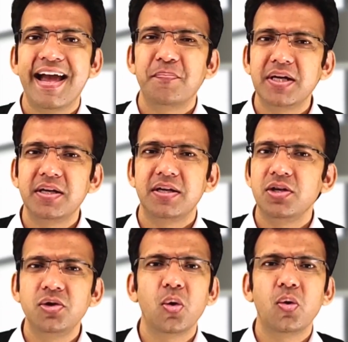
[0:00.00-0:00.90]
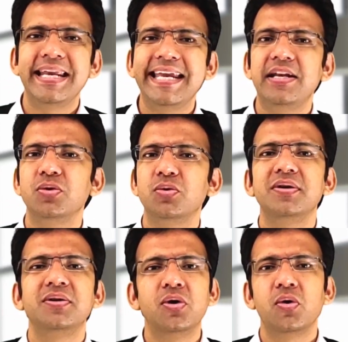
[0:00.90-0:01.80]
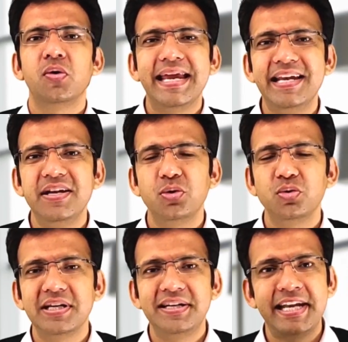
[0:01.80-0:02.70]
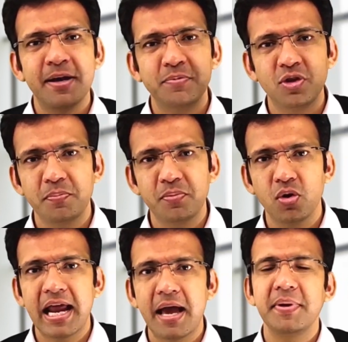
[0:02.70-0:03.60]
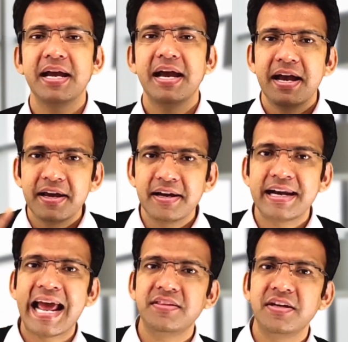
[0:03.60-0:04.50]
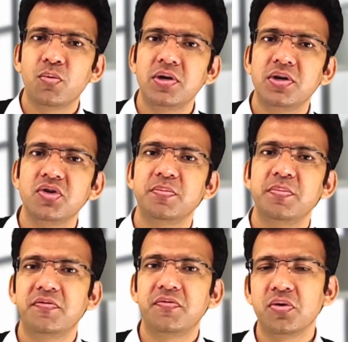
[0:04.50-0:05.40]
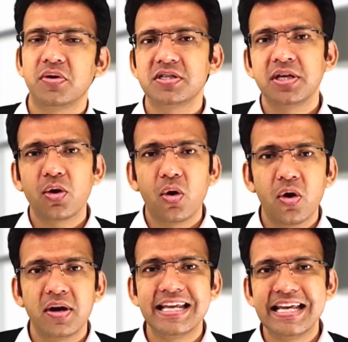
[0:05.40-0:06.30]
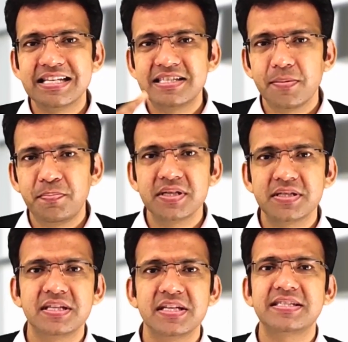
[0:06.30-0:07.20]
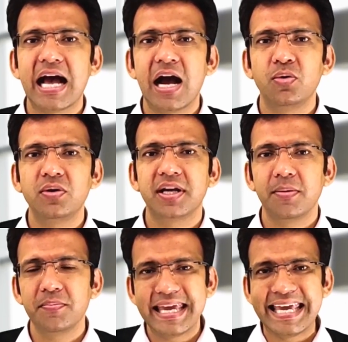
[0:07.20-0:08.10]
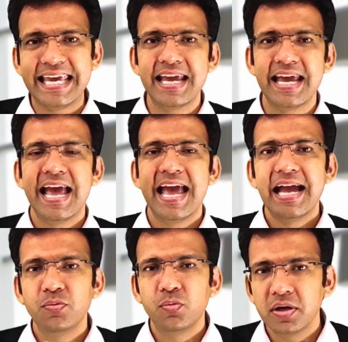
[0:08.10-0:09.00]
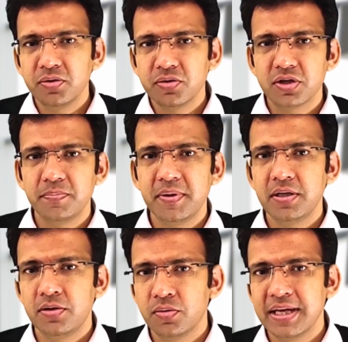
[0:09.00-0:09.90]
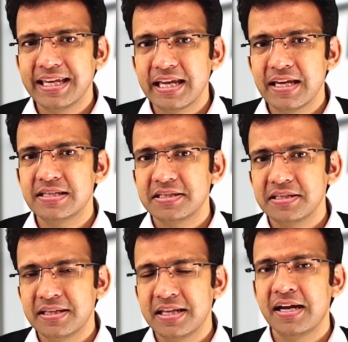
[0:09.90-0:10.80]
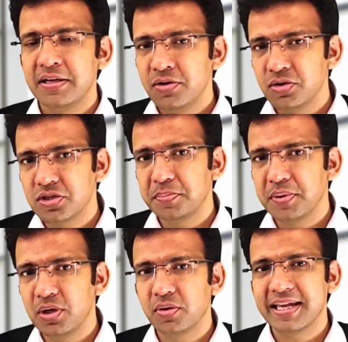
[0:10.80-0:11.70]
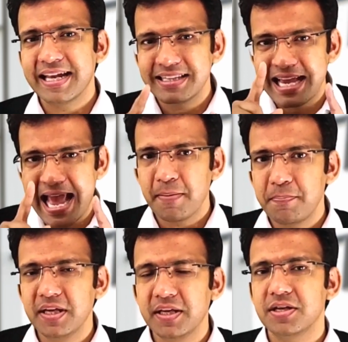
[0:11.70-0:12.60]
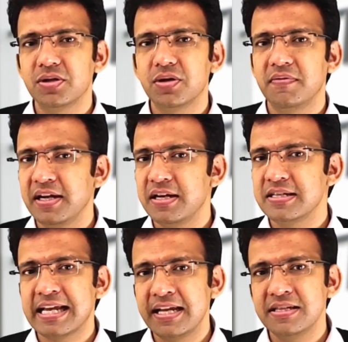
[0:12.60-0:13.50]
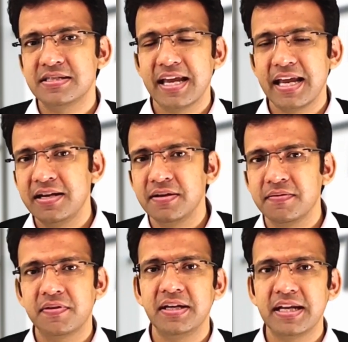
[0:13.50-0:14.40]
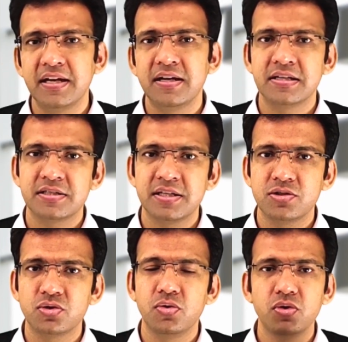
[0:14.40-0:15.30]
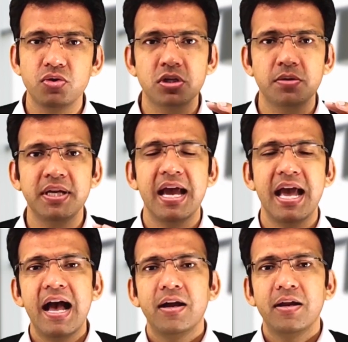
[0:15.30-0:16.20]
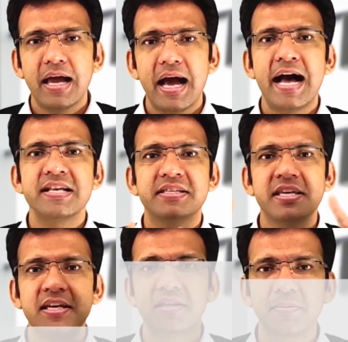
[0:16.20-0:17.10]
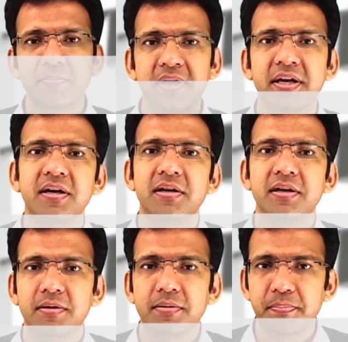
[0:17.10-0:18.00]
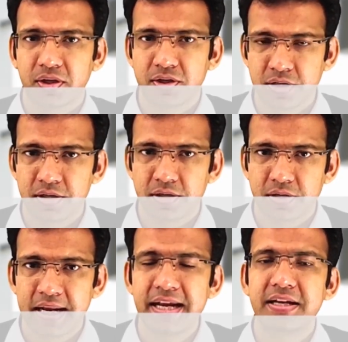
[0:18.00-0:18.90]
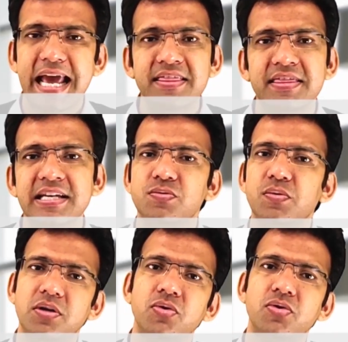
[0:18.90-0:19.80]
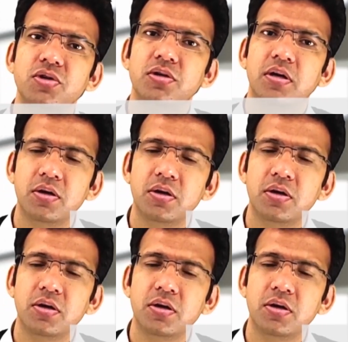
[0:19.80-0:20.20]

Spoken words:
but no need to go into the depth of programming. Rather, what you should be focusing on is the business outcome A. And what you should be doing is that you should be looking at the application of data science in different industries. So you should be asking the bigger picture, right? And that's what you should